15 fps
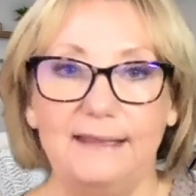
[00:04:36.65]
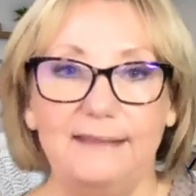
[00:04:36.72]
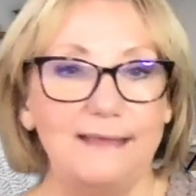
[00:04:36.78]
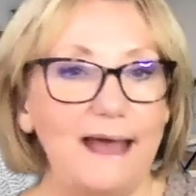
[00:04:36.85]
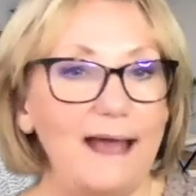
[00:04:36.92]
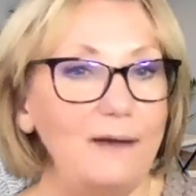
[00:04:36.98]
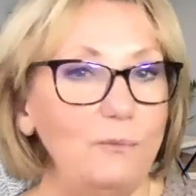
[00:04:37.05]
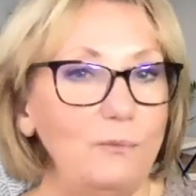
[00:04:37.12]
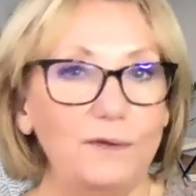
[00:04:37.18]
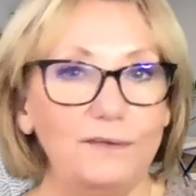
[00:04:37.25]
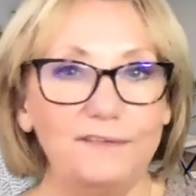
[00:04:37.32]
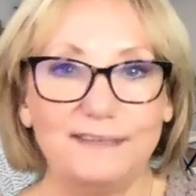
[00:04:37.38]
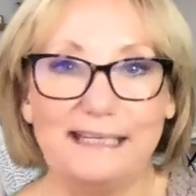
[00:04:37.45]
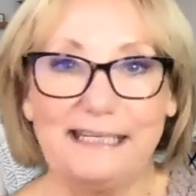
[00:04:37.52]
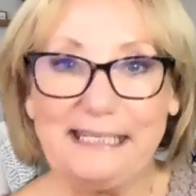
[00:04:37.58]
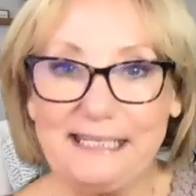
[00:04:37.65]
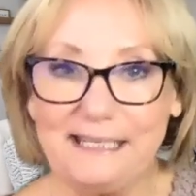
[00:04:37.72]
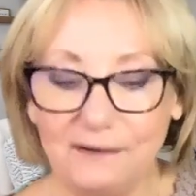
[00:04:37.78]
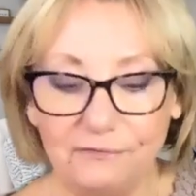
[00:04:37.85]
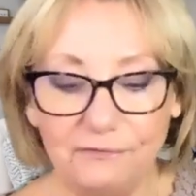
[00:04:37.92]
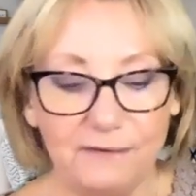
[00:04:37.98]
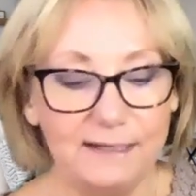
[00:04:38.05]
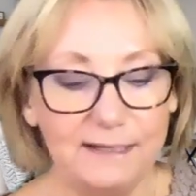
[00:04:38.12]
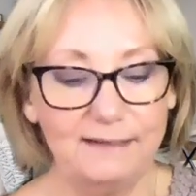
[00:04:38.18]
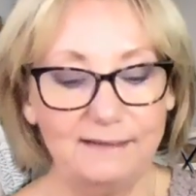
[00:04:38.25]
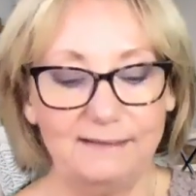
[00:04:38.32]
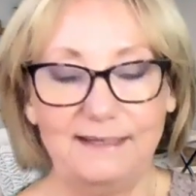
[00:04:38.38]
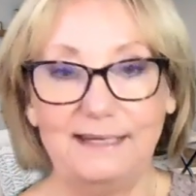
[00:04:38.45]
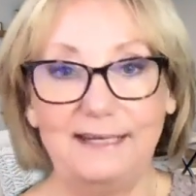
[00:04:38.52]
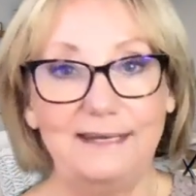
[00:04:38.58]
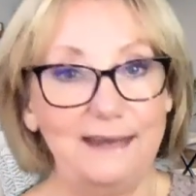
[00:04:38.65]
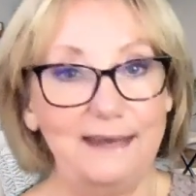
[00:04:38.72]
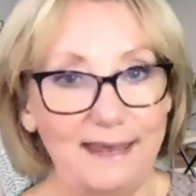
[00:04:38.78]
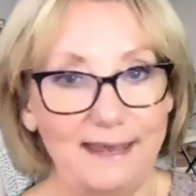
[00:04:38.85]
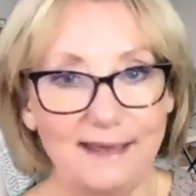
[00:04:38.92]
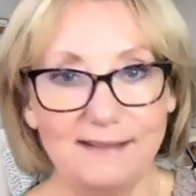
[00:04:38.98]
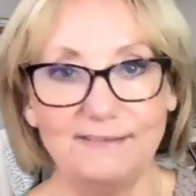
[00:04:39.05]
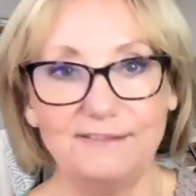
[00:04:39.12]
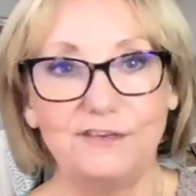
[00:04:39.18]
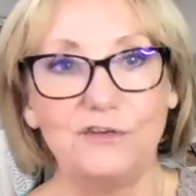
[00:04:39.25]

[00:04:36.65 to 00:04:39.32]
that will significantly enhance